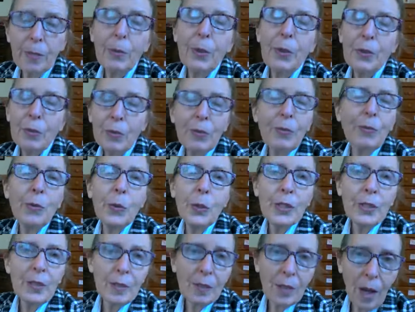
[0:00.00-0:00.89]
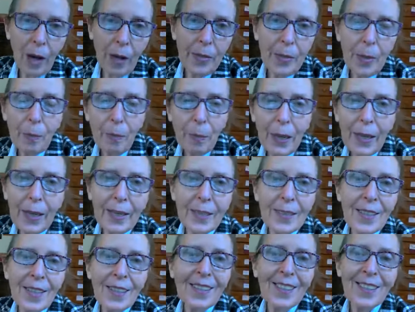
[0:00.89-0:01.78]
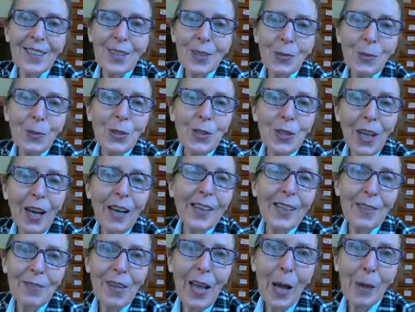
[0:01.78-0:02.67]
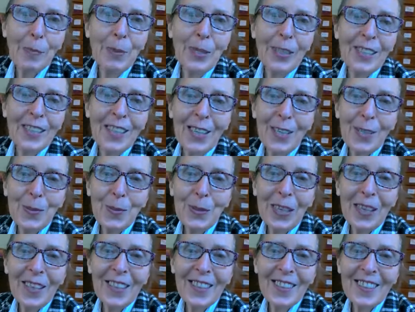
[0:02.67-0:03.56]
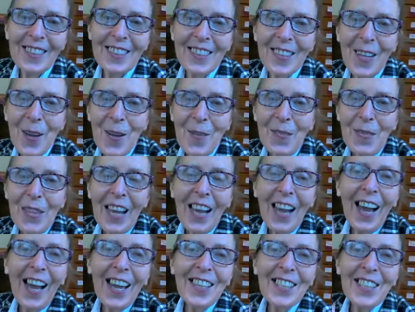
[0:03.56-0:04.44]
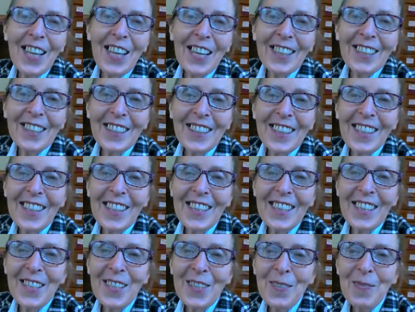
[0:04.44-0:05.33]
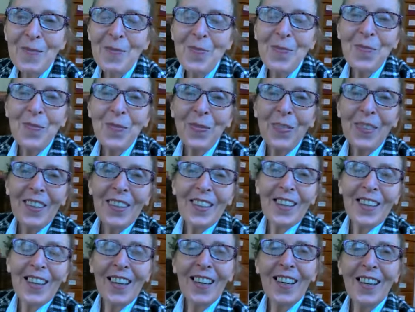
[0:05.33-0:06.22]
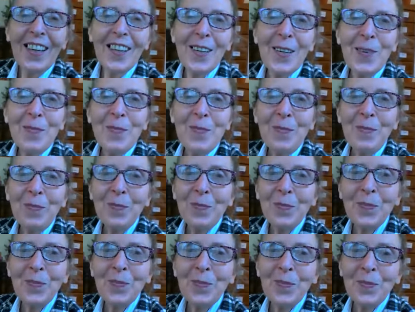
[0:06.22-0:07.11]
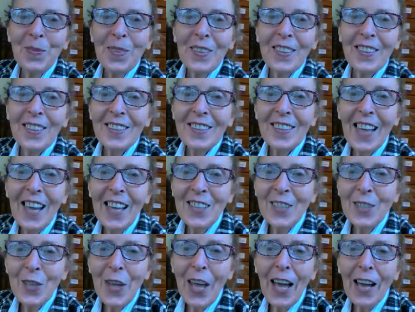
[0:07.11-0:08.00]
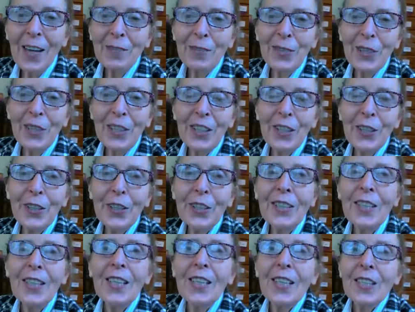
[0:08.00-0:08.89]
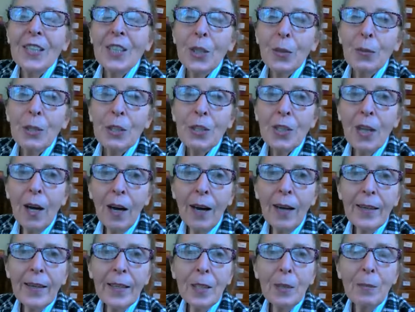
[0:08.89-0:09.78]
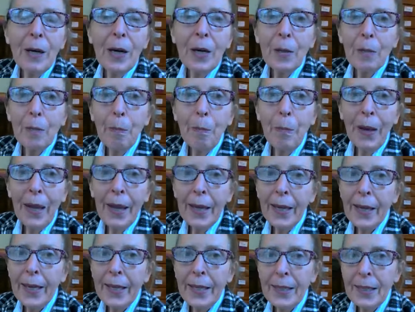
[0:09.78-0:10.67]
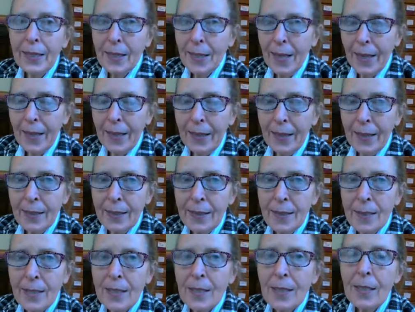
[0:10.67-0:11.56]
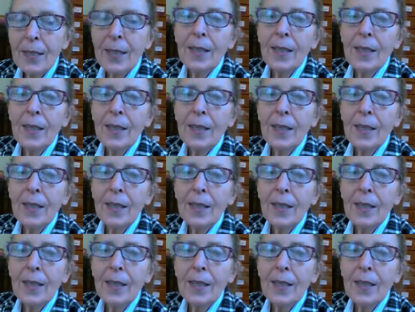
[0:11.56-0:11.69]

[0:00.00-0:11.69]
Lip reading: but of course it's on the bed, and this would not have happened anywhere else. Hi, Jacqueline. Glad to have you here. So we're talking about pain and